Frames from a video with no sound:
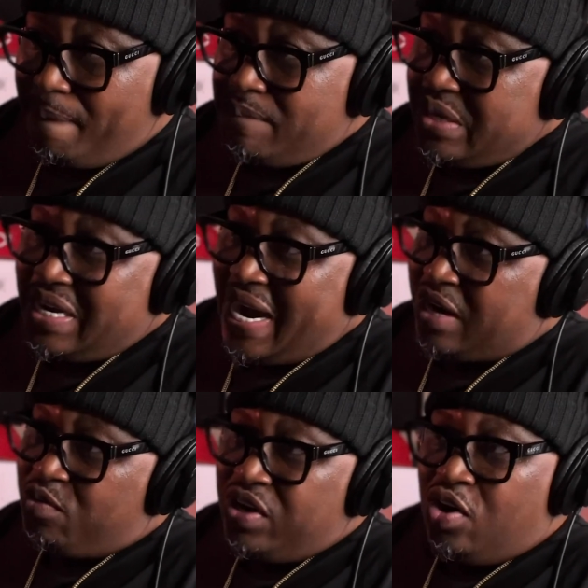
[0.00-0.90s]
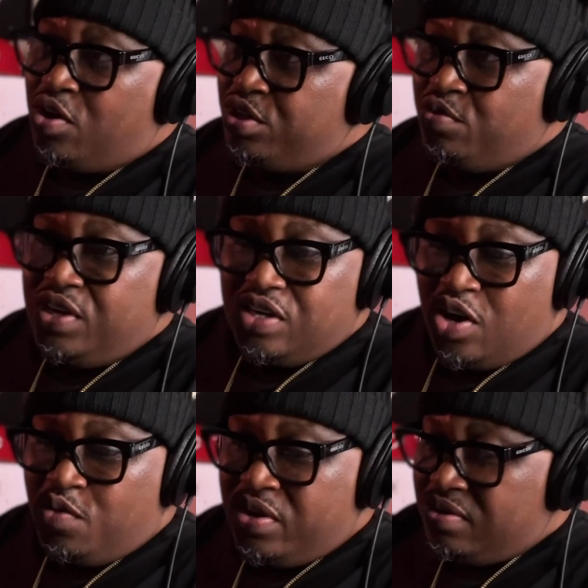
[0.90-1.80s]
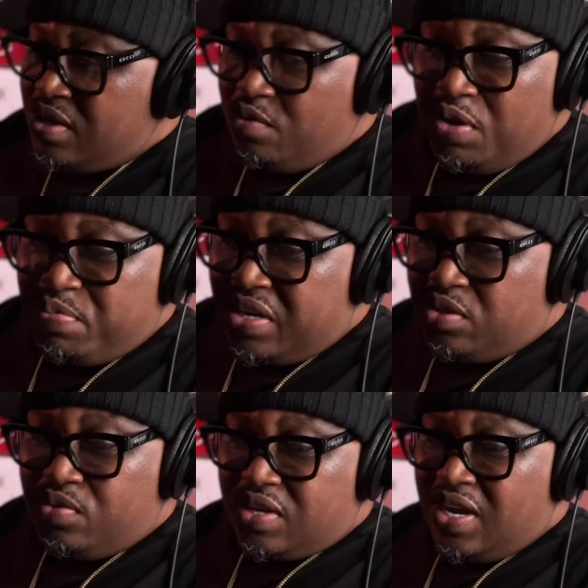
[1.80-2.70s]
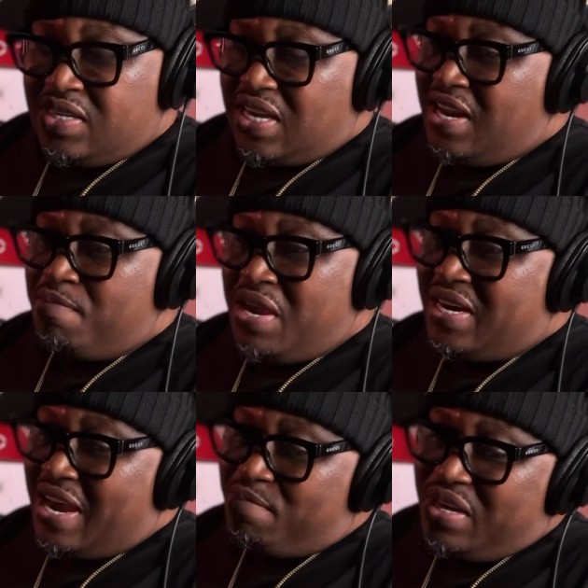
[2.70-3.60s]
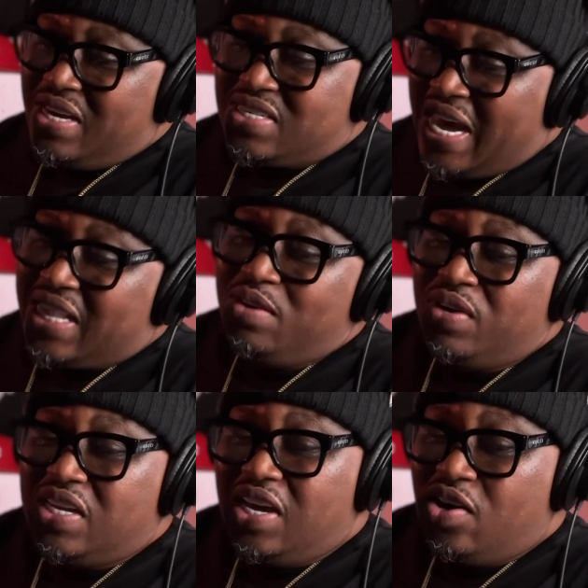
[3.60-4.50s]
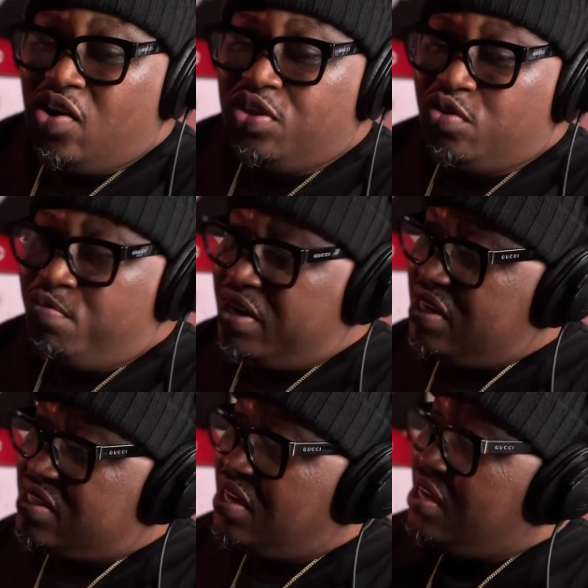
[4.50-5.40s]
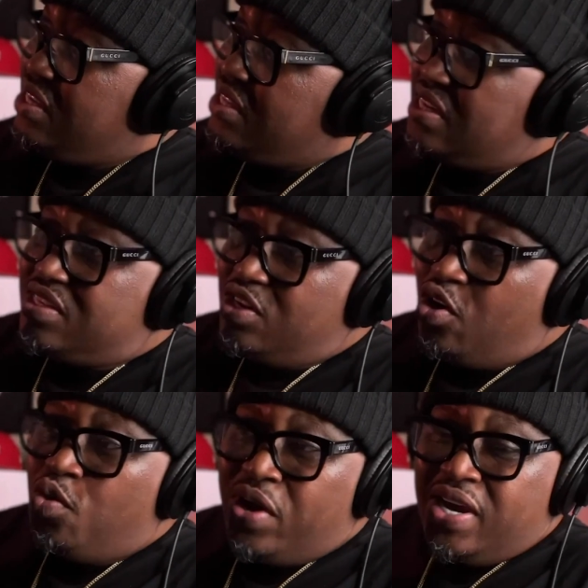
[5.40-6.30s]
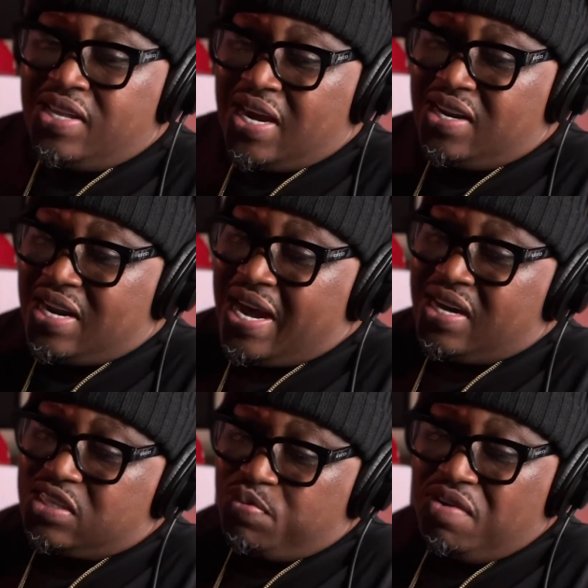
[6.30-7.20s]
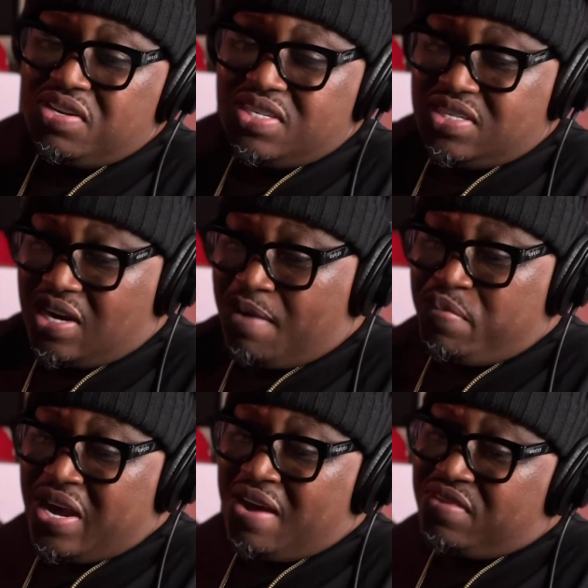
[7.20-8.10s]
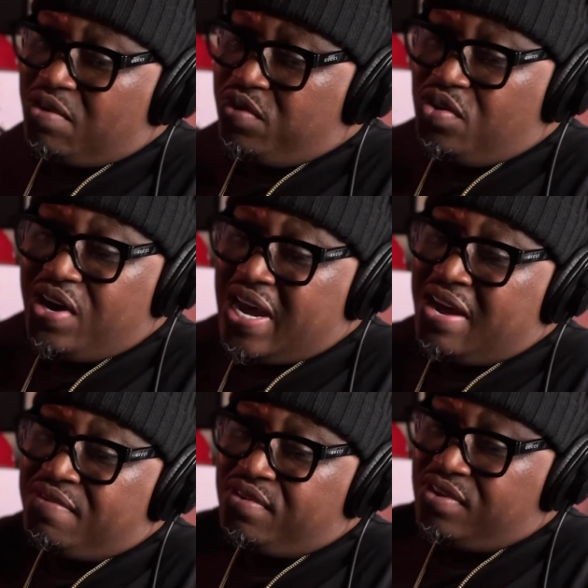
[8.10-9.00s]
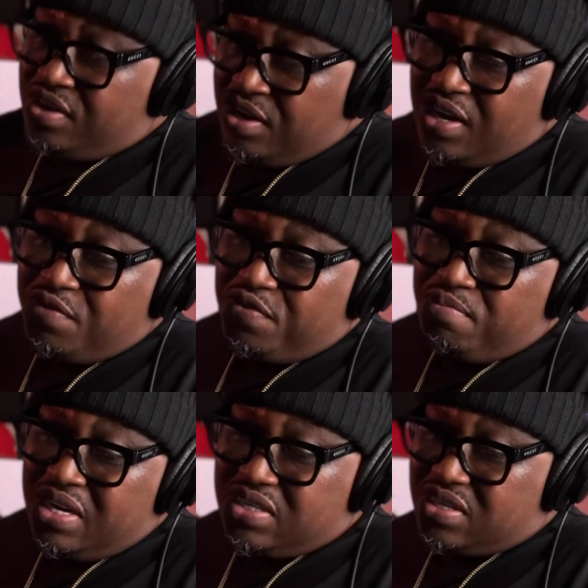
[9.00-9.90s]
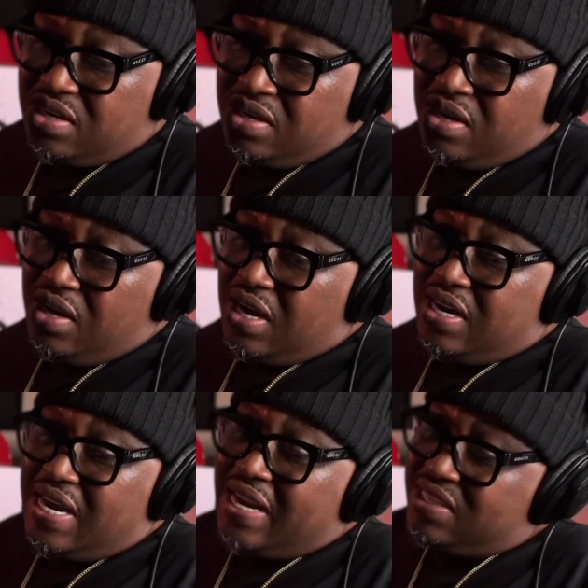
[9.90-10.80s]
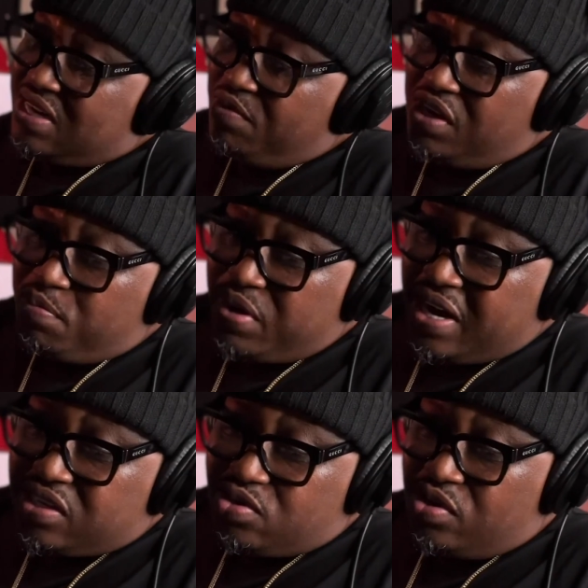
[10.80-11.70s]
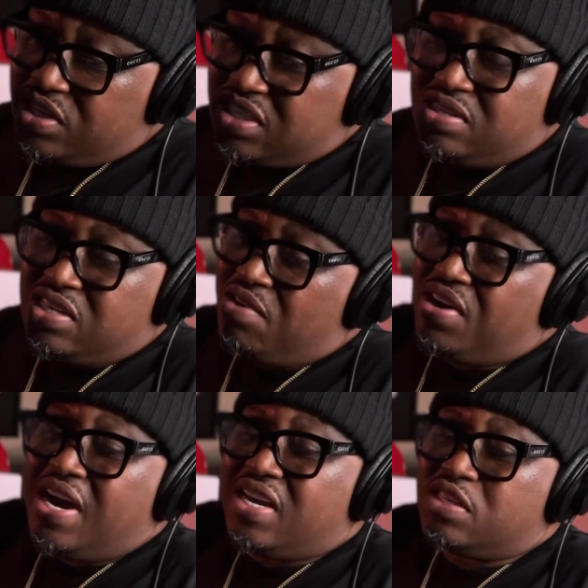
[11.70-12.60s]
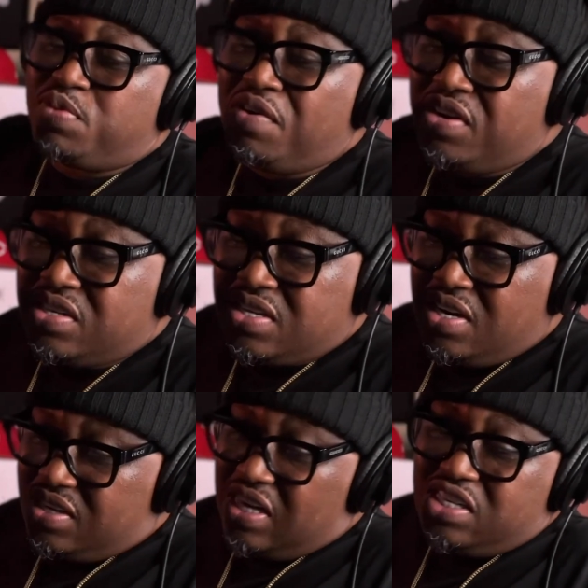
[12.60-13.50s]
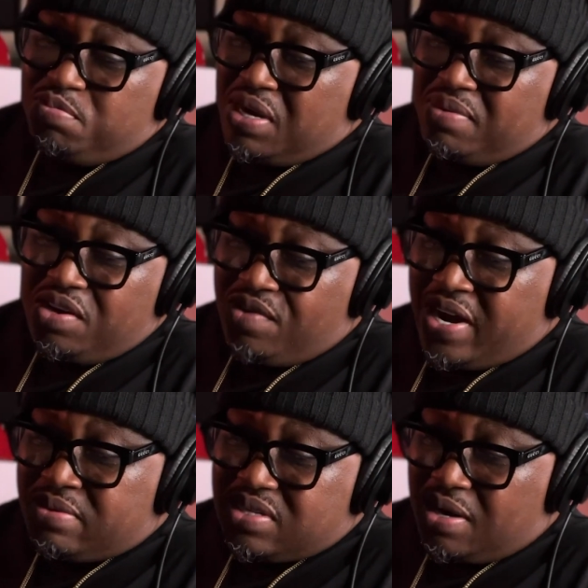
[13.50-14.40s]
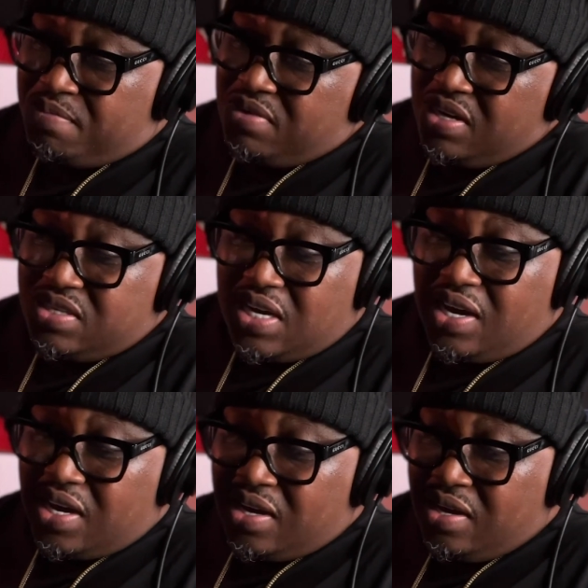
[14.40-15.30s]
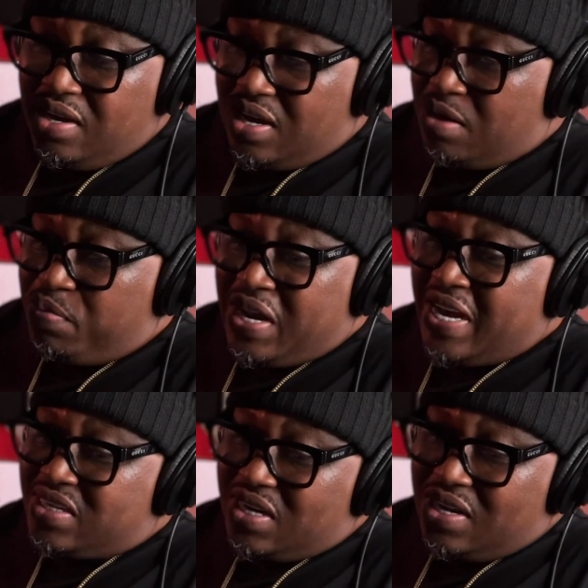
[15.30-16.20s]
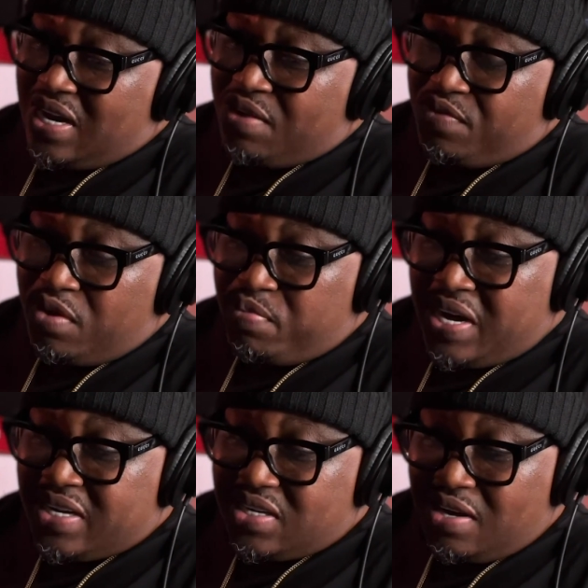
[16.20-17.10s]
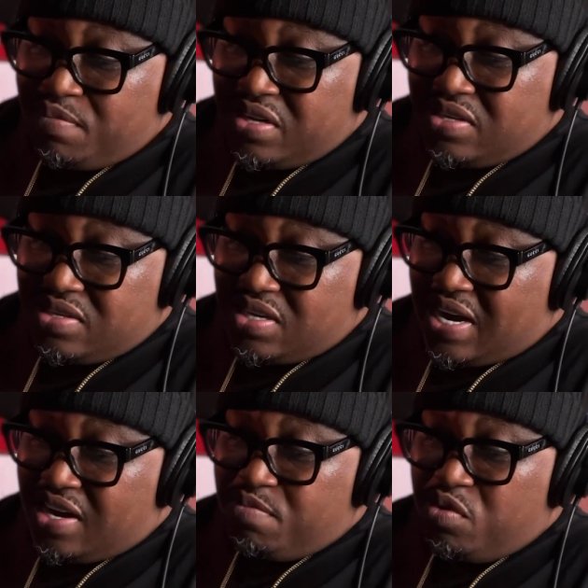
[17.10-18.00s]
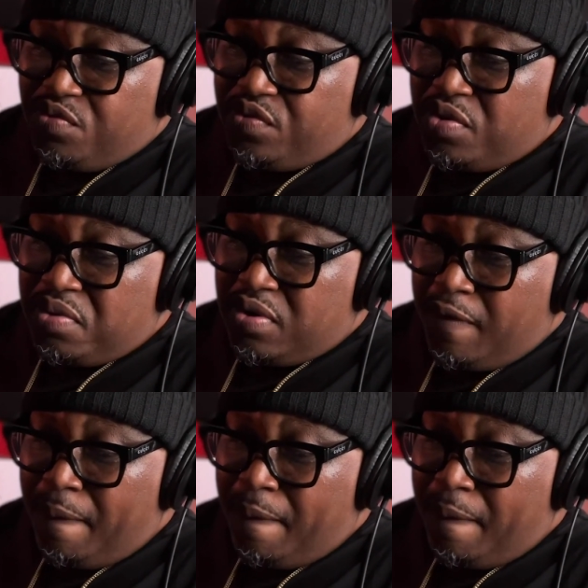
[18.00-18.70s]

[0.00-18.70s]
We gotta. We older. We know we've been through things, and it may not be exactly what they going through, but there's no way that in our experiences and our path that we don't have good information and knowledge that we can pass on. Just sharing our experience, they should be able to grab something and take it and apply it to their life or apply it to their business and how they move forward.